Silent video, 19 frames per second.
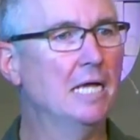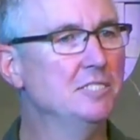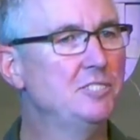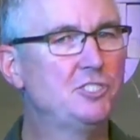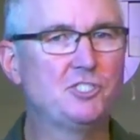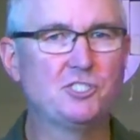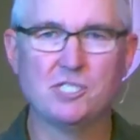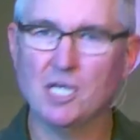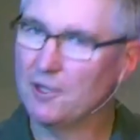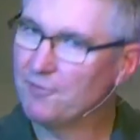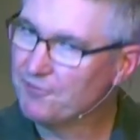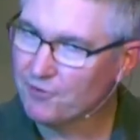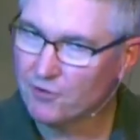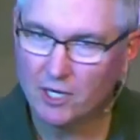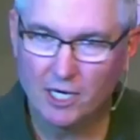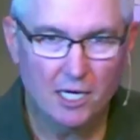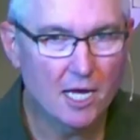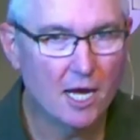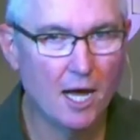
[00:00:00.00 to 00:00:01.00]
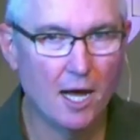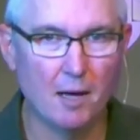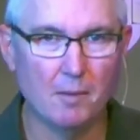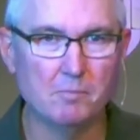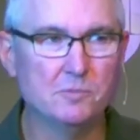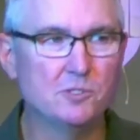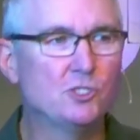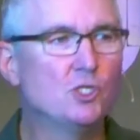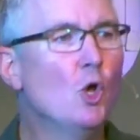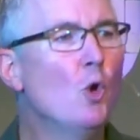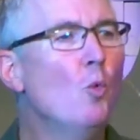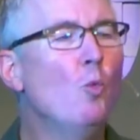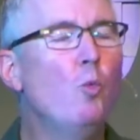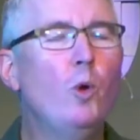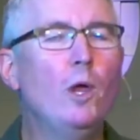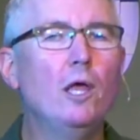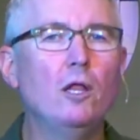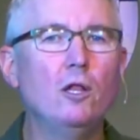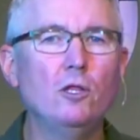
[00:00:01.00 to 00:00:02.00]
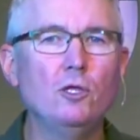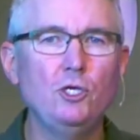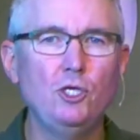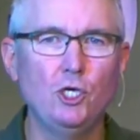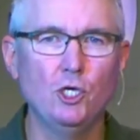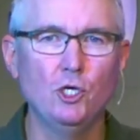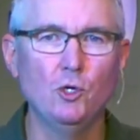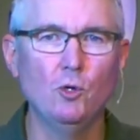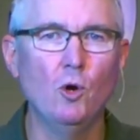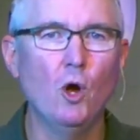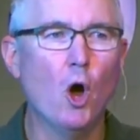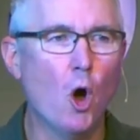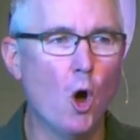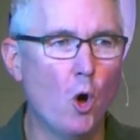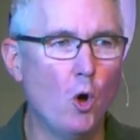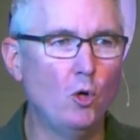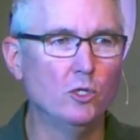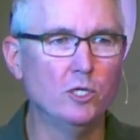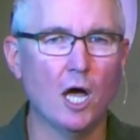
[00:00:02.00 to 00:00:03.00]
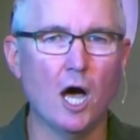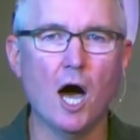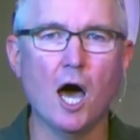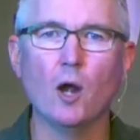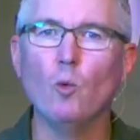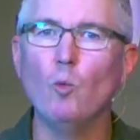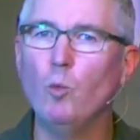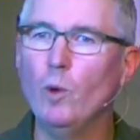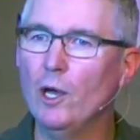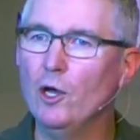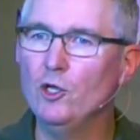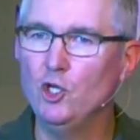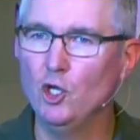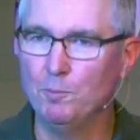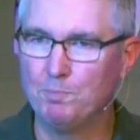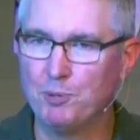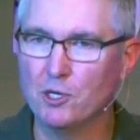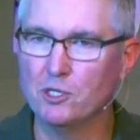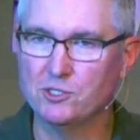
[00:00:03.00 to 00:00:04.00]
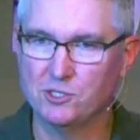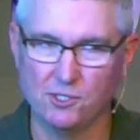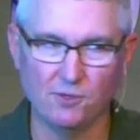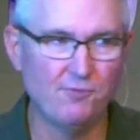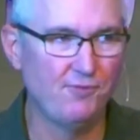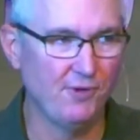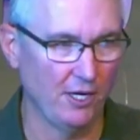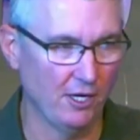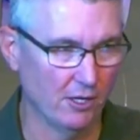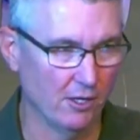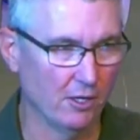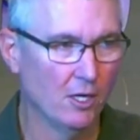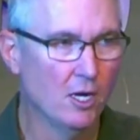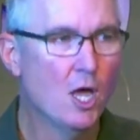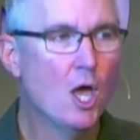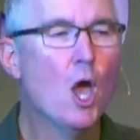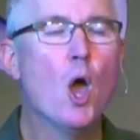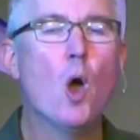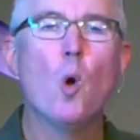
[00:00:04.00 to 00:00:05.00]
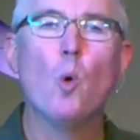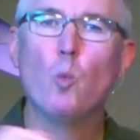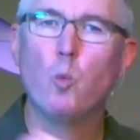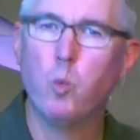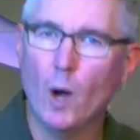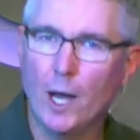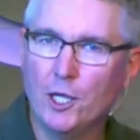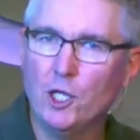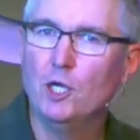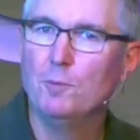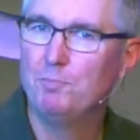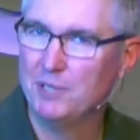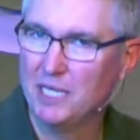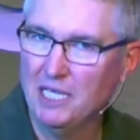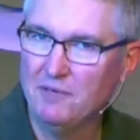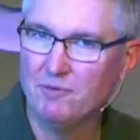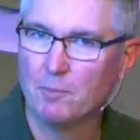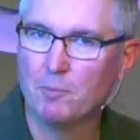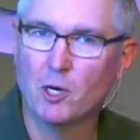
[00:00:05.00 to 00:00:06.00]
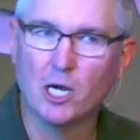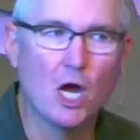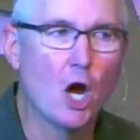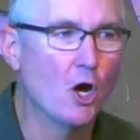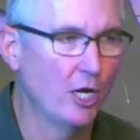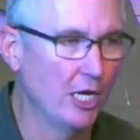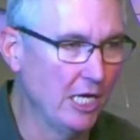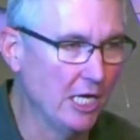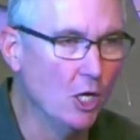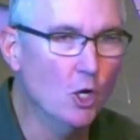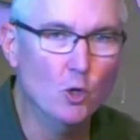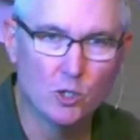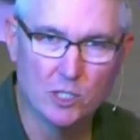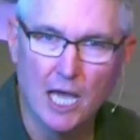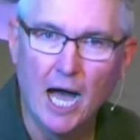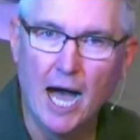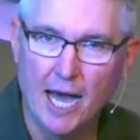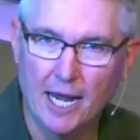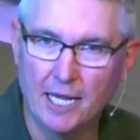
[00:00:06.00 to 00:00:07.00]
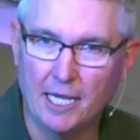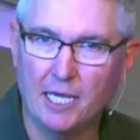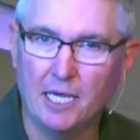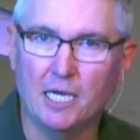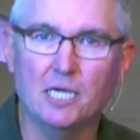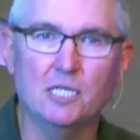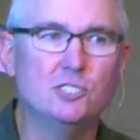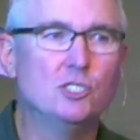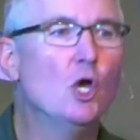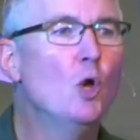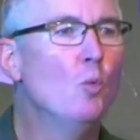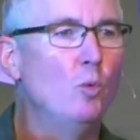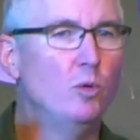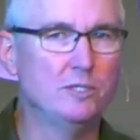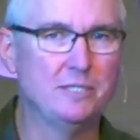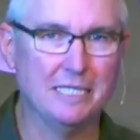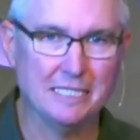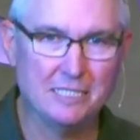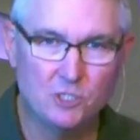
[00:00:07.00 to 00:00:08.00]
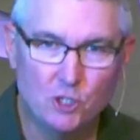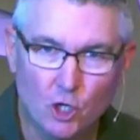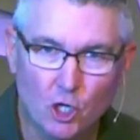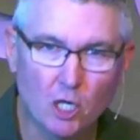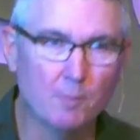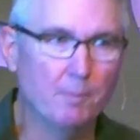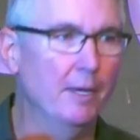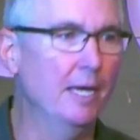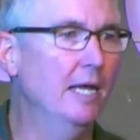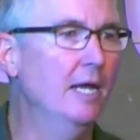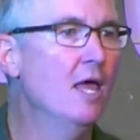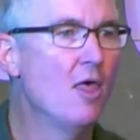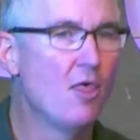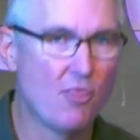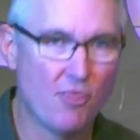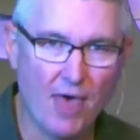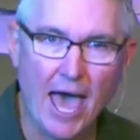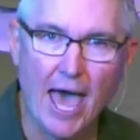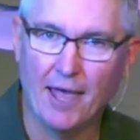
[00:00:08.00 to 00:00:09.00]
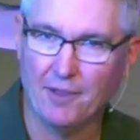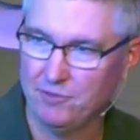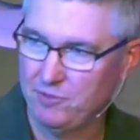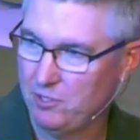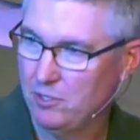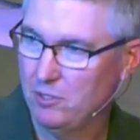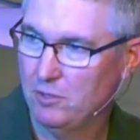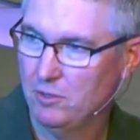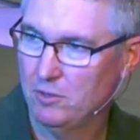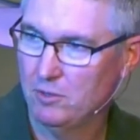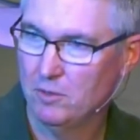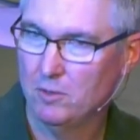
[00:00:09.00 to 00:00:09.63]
As suffering comes, will you hold on? Will you persevere? What you believe regarding who God is will determine that.